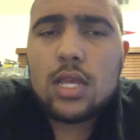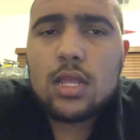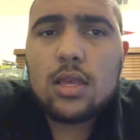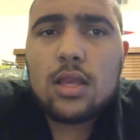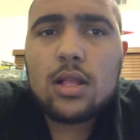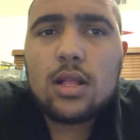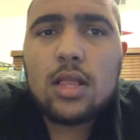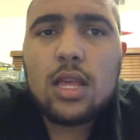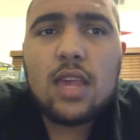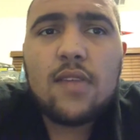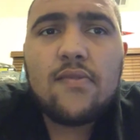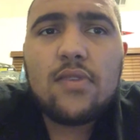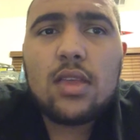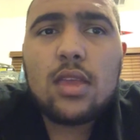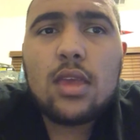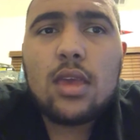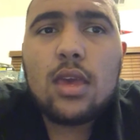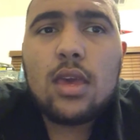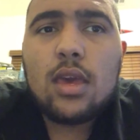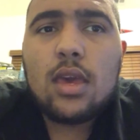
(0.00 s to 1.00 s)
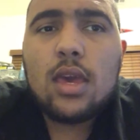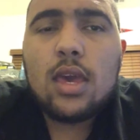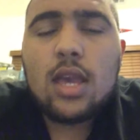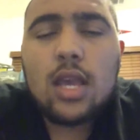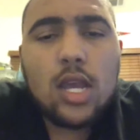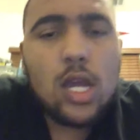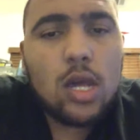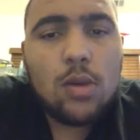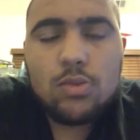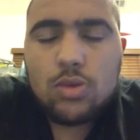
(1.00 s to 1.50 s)
and then Cleveland
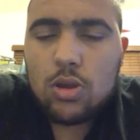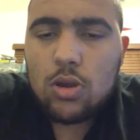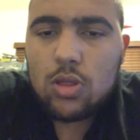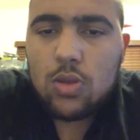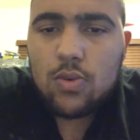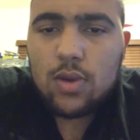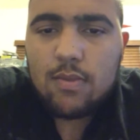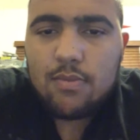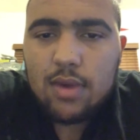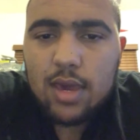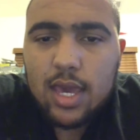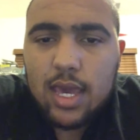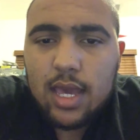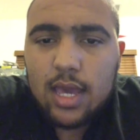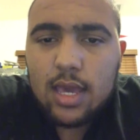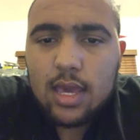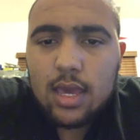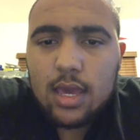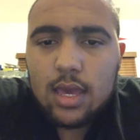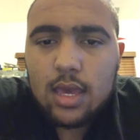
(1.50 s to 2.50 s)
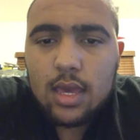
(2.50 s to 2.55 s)
comes all the way back,